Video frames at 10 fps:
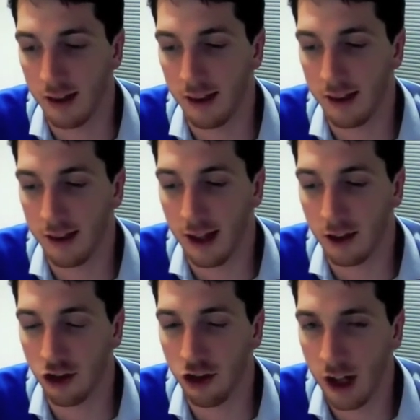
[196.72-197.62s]

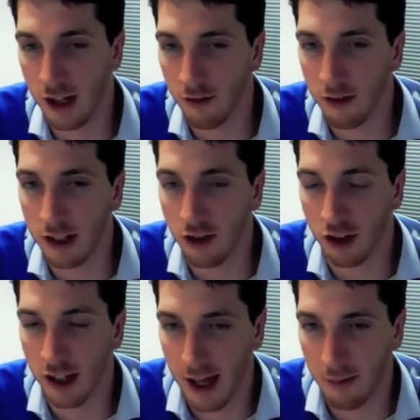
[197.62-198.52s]
That's generally
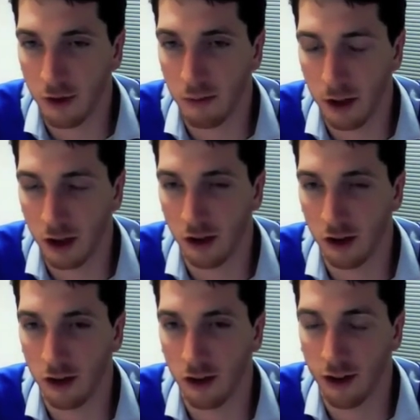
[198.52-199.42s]
just kept
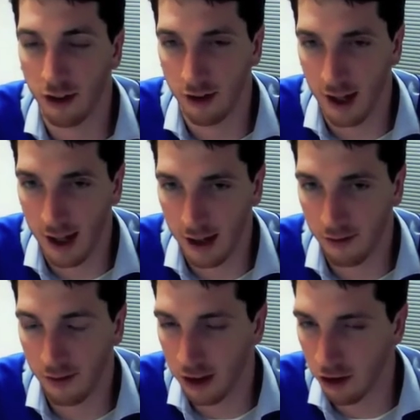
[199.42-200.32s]
amongst the
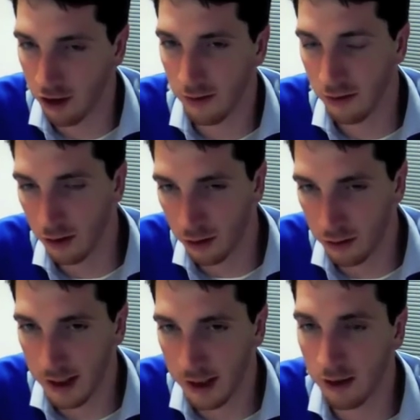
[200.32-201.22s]
staff in general, not
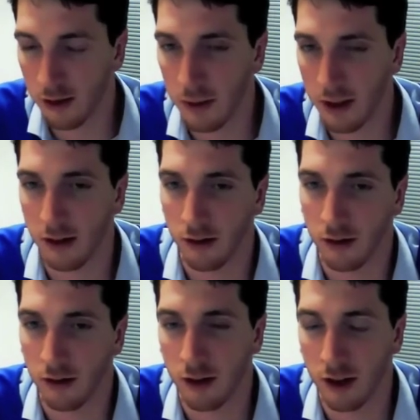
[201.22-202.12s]
always, depending
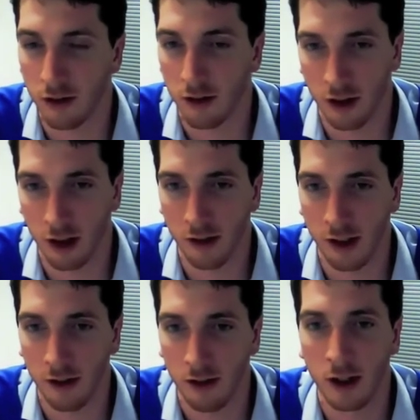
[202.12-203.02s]
on the
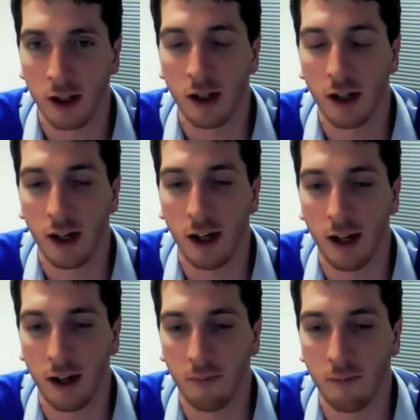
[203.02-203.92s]
scenario.
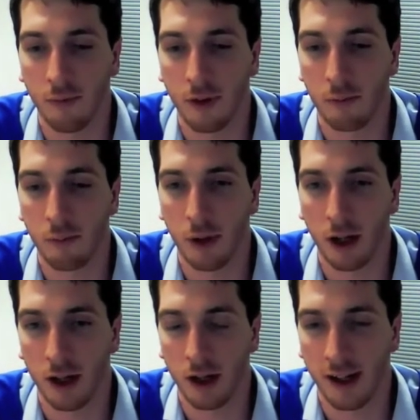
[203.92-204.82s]

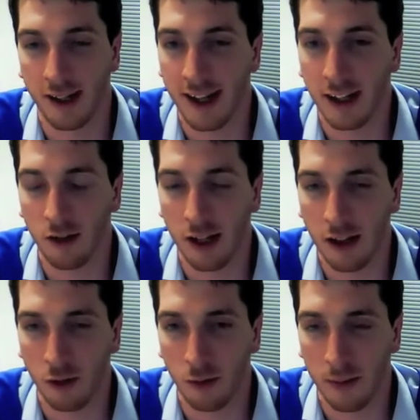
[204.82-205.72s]
But again,
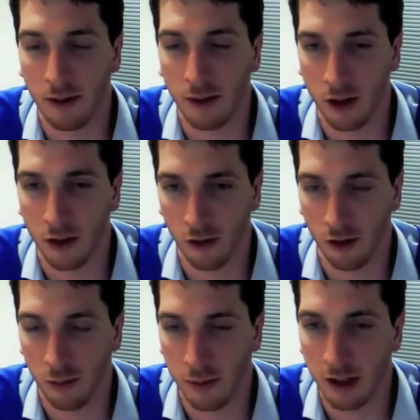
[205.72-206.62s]
it's all about the culture
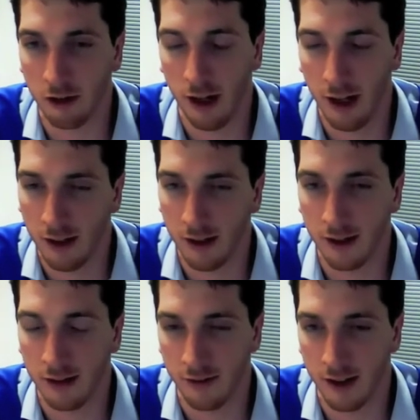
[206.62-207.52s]
that's been created.
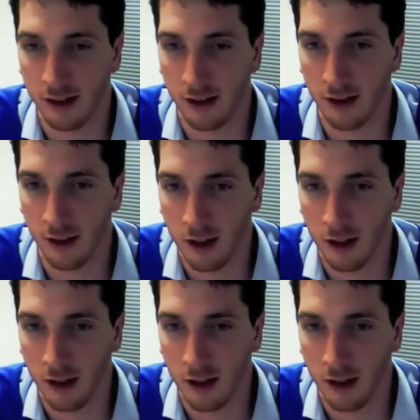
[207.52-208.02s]
Is the fact that